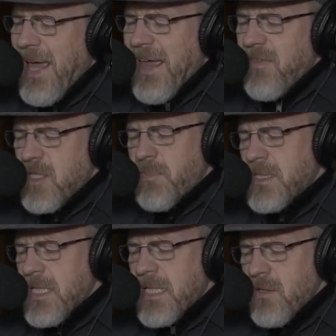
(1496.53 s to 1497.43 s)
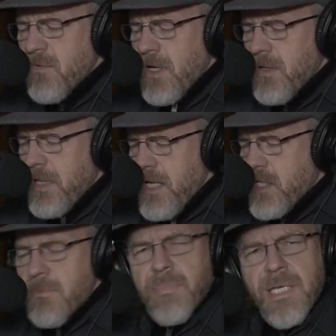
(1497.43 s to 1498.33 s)
And this particular
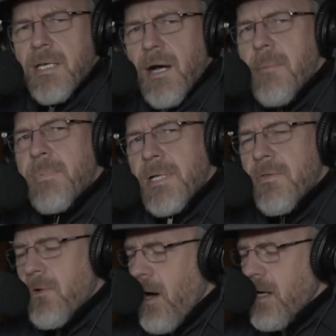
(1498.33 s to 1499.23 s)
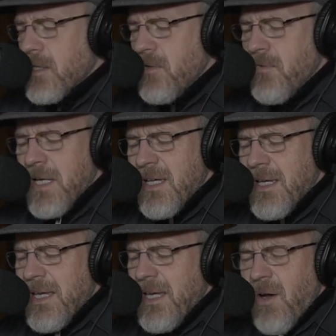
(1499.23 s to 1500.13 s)
variation being up another octave,
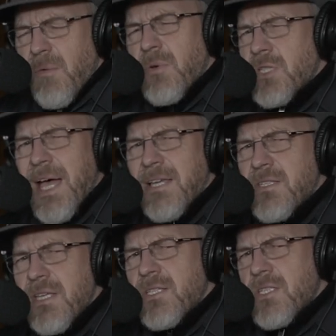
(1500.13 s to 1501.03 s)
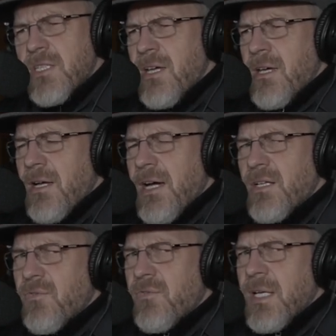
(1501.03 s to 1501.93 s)
it almost has this kind
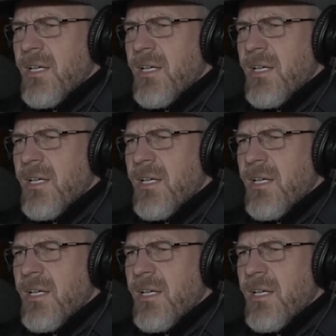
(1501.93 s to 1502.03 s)
of,